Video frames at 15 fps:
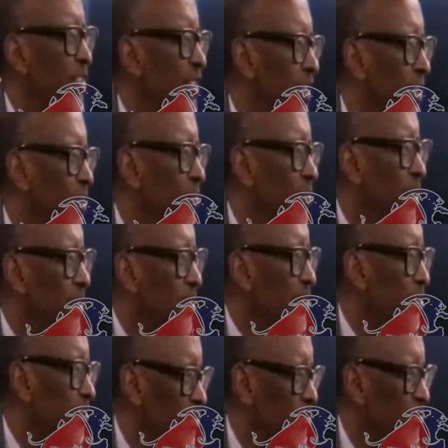a o kan wa
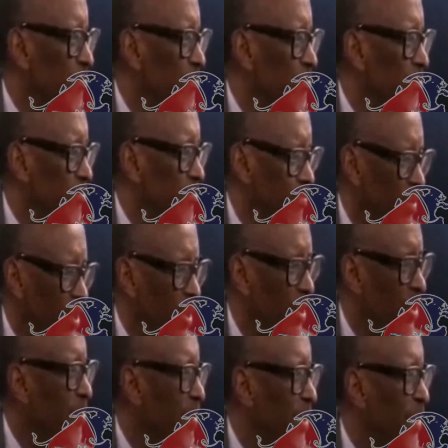ha o
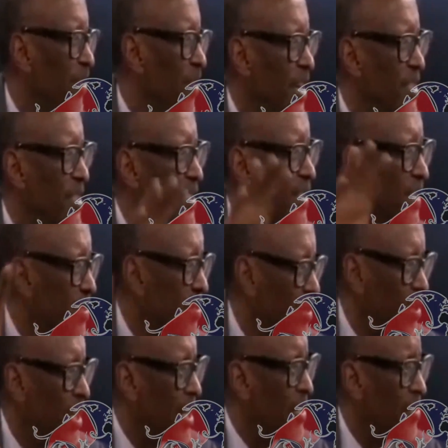se omo mo bu si na asem
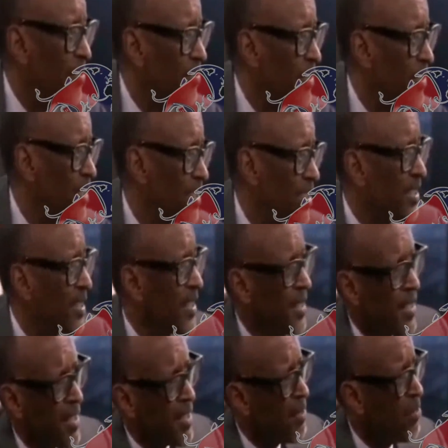no mo problems omo ko
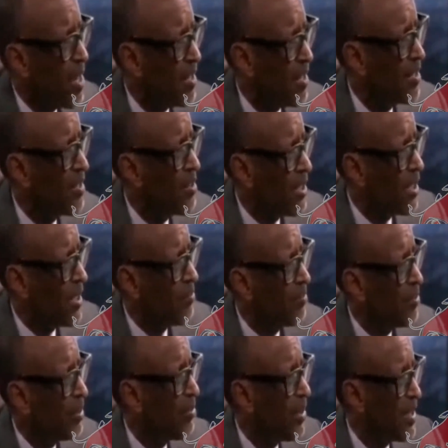mko solve we no so I
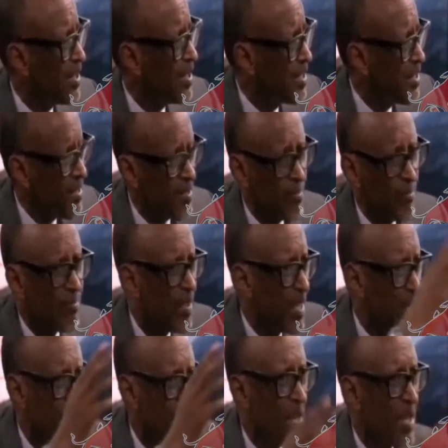don't know mon kan no ho asem
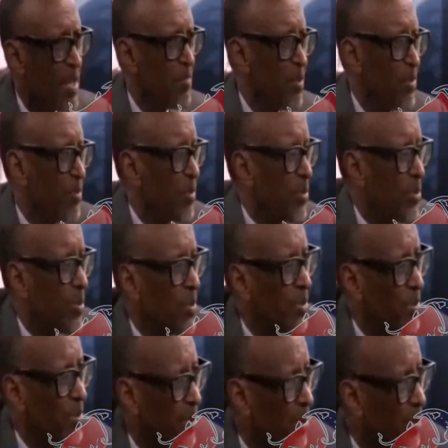
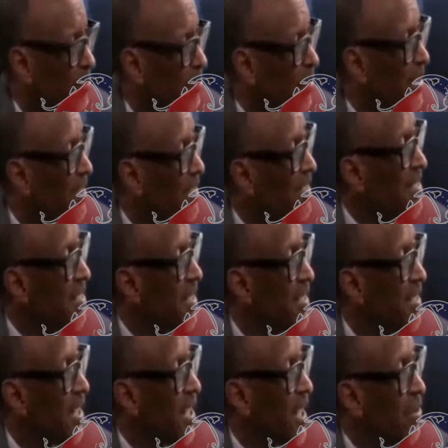because onu po na
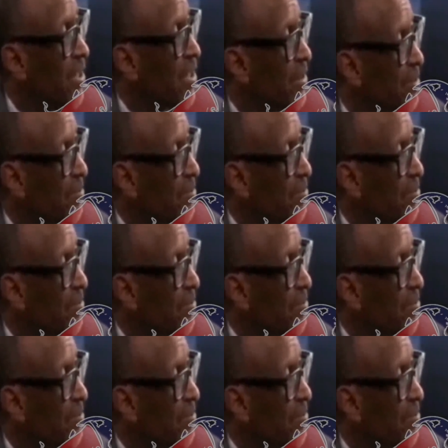wote ho no